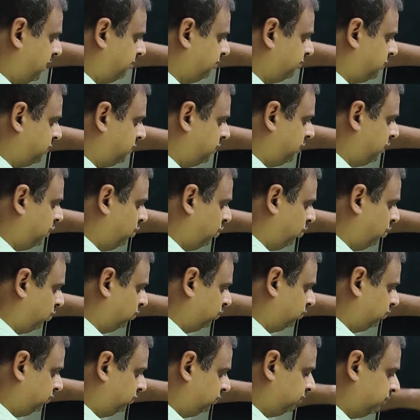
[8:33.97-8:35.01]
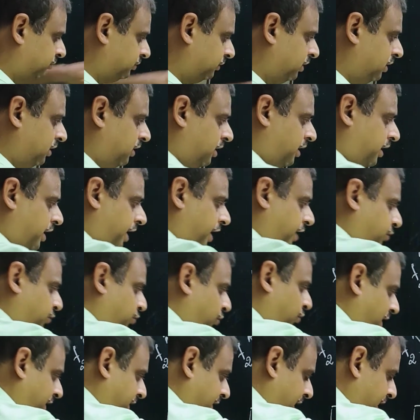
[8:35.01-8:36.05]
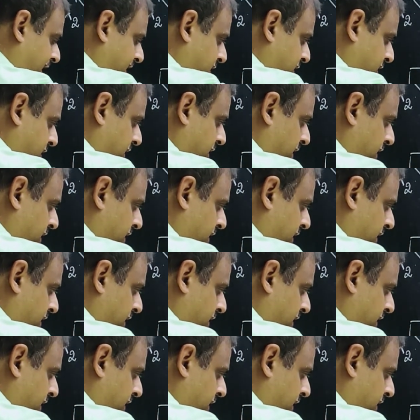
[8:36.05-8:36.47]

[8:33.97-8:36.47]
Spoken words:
0. And what has